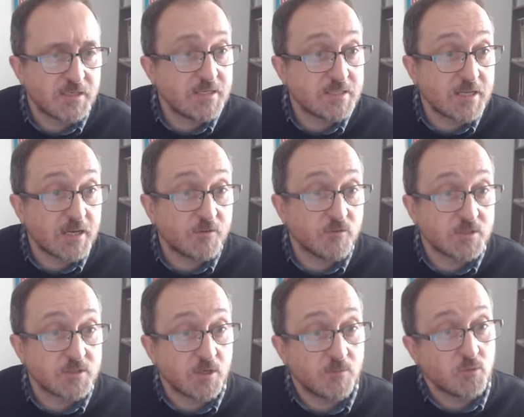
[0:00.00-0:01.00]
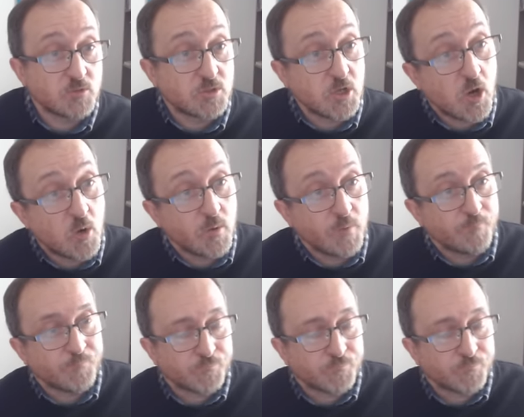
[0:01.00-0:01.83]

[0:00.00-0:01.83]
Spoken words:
Isak, for example, Darwin.